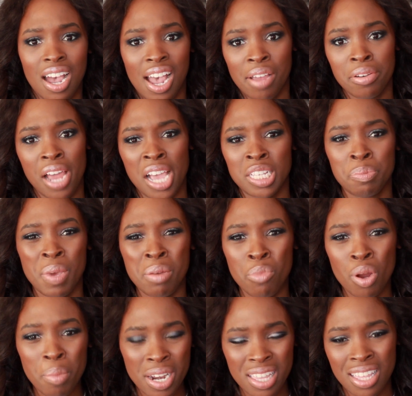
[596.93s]
I, I spent
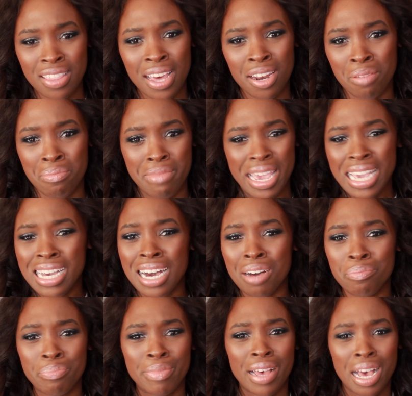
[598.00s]
more money than that on
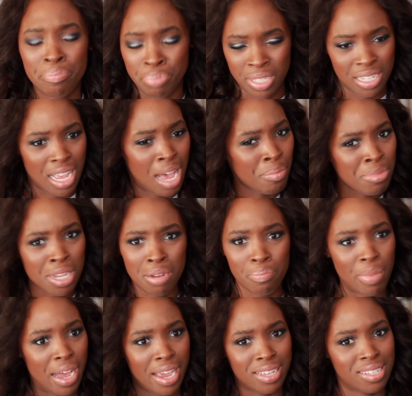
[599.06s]
makeup. I'm
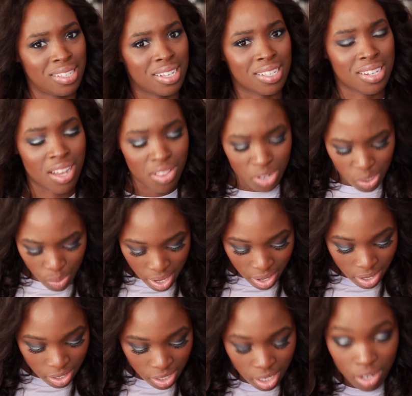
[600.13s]
gonna buy a six dollar
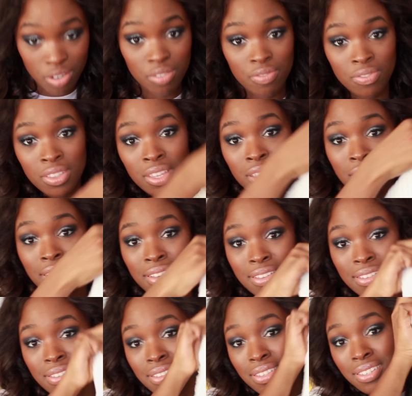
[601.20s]
sweater, so
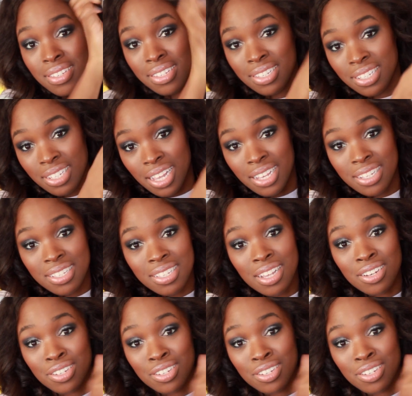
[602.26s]
six dollars six